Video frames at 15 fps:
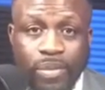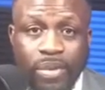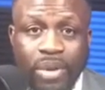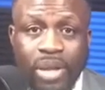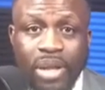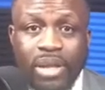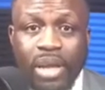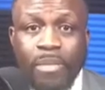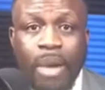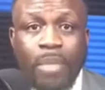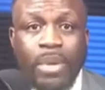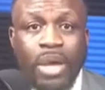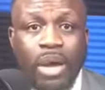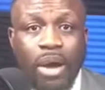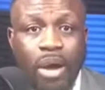There might
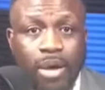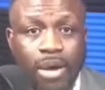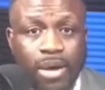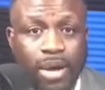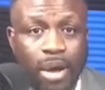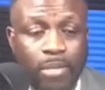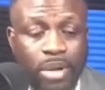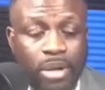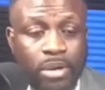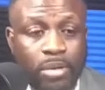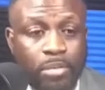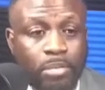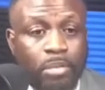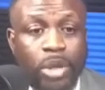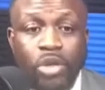be hunger coming,
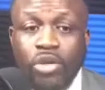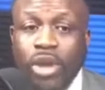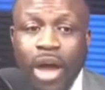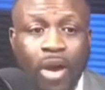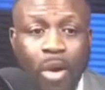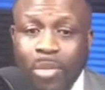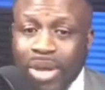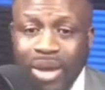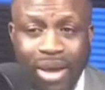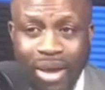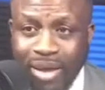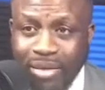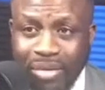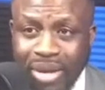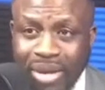but you're not going to be
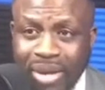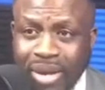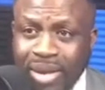hungry.